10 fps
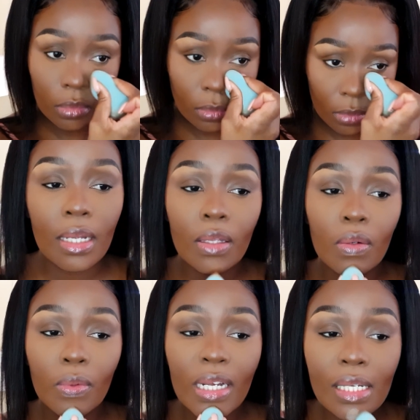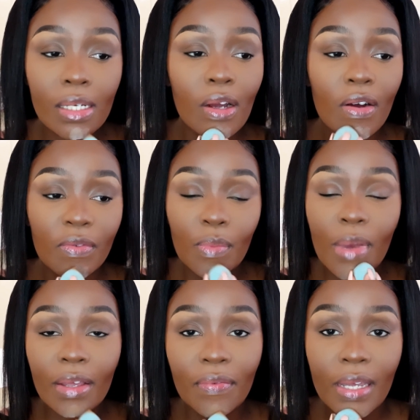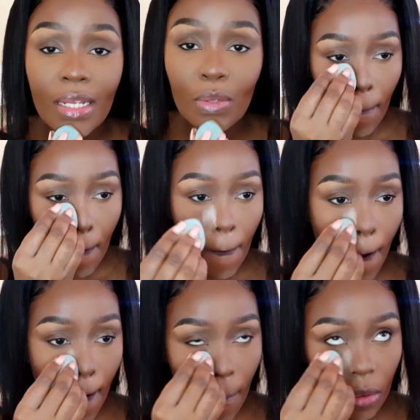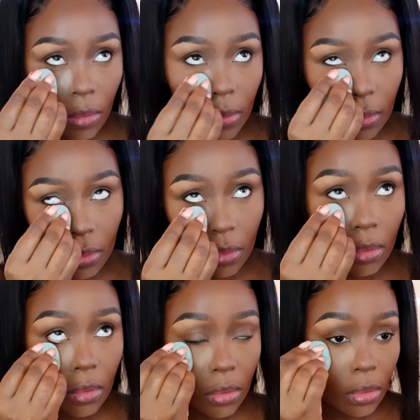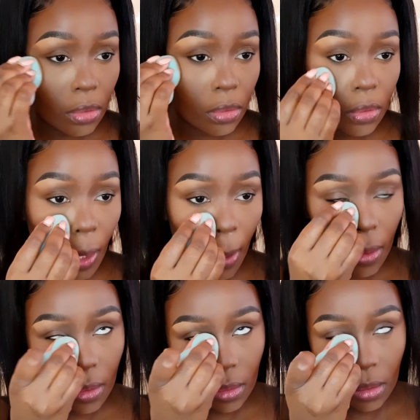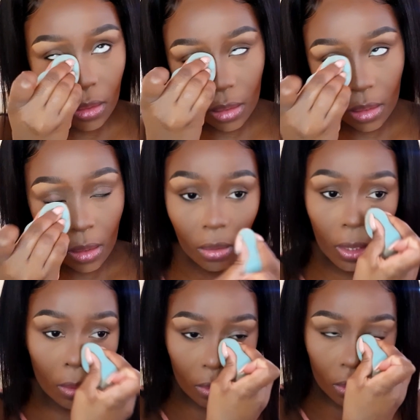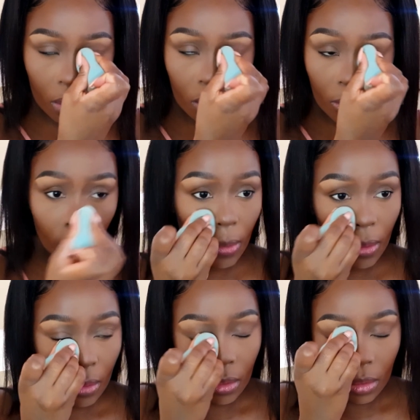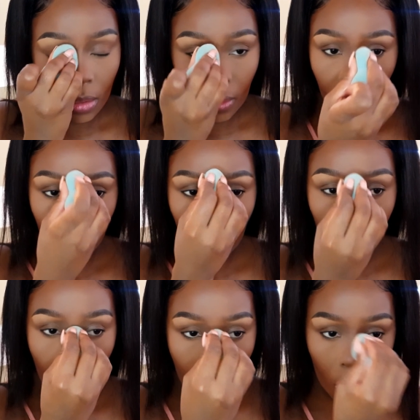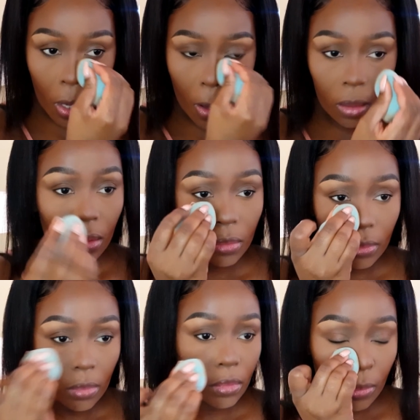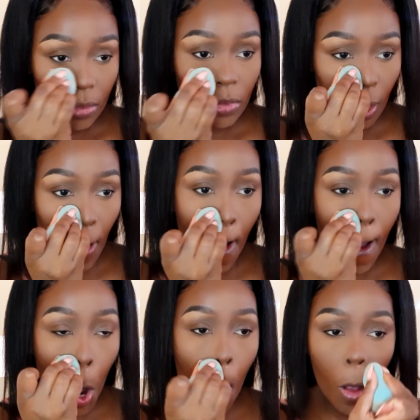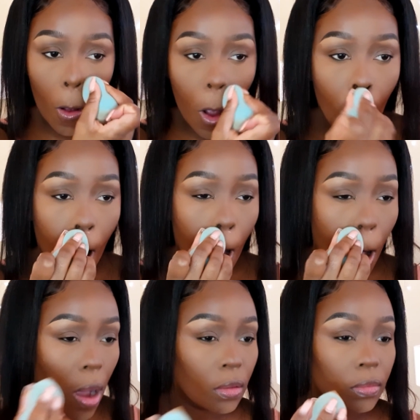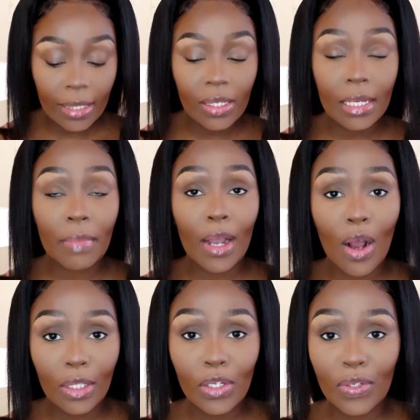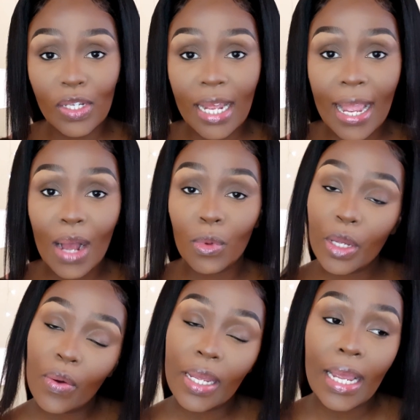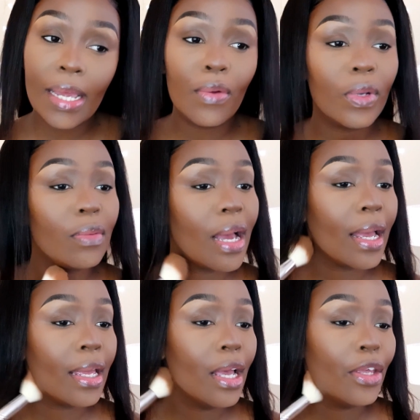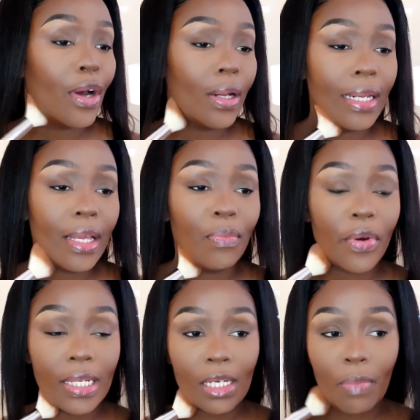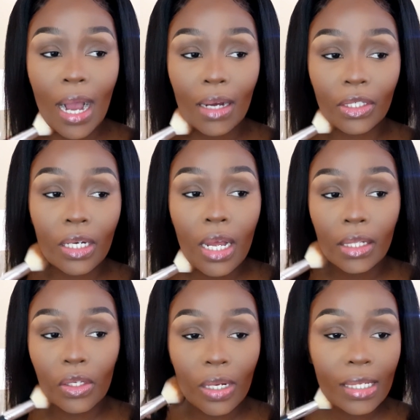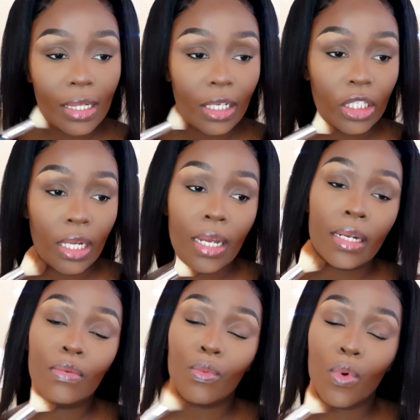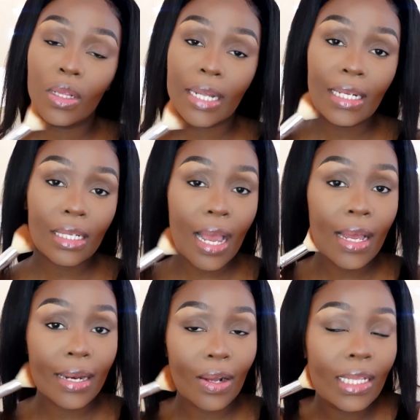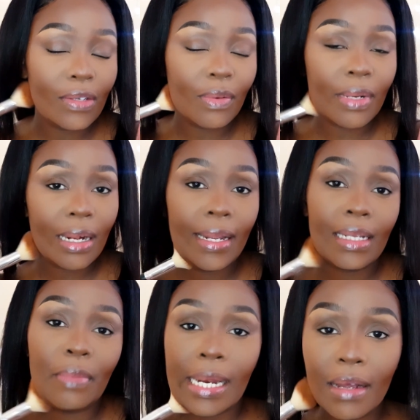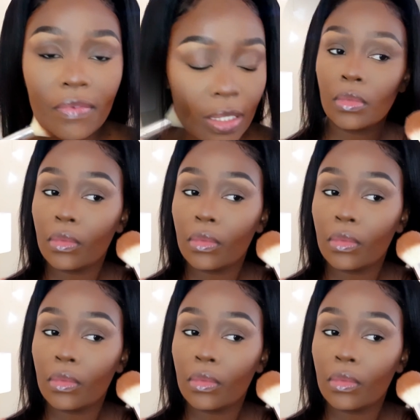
To set the rest of my face where I have that concealer, I'm going to be going in with my Yardley Translucent Absolute Loose Setting Powder. This I got from Clicks. To set my contour today, I will be going in with my Yardley Pressed Powder. This one is in the shade Walnut, and I got this from Clicks, my loves.